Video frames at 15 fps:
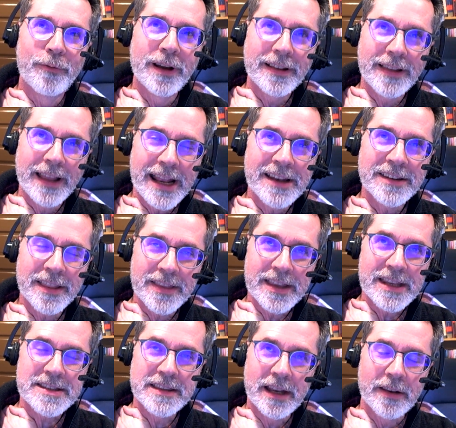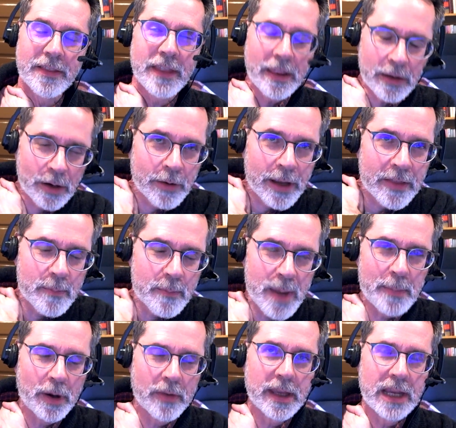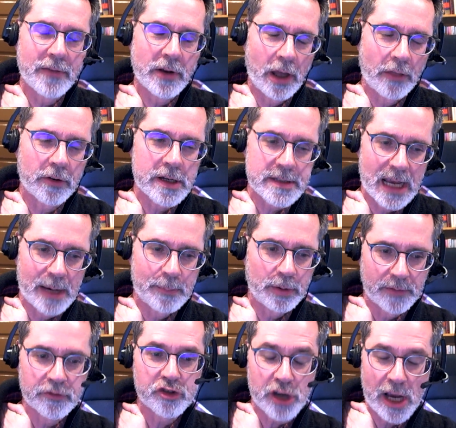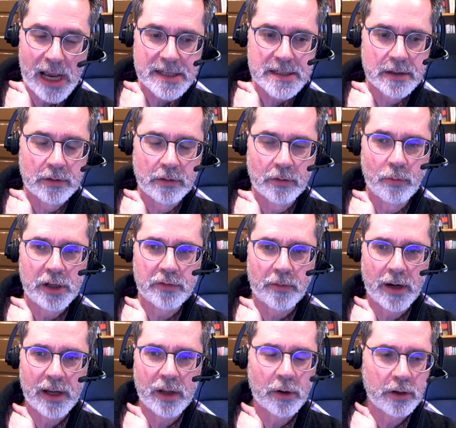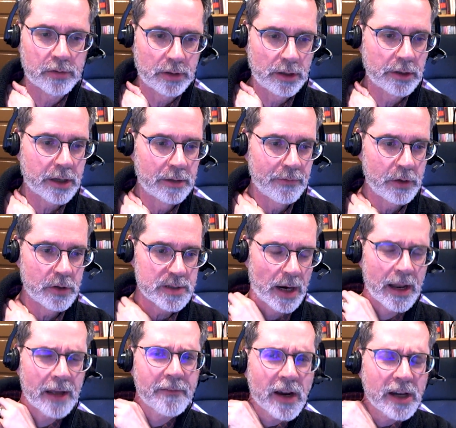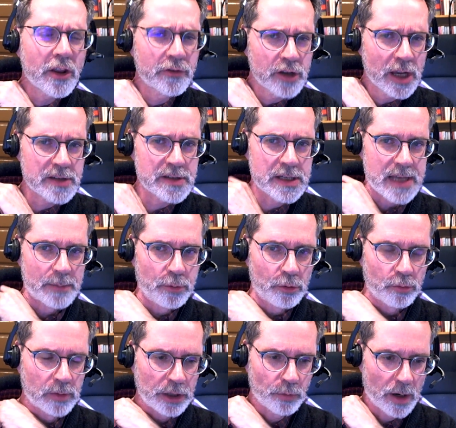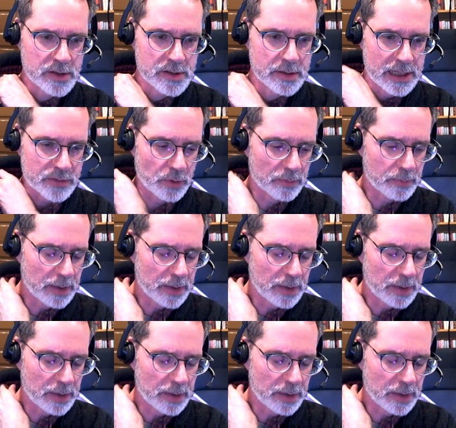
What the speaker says: Related to this, that in the paper they give another example of chess, which for anyone who's a little confused, and I find the chess example really resonates with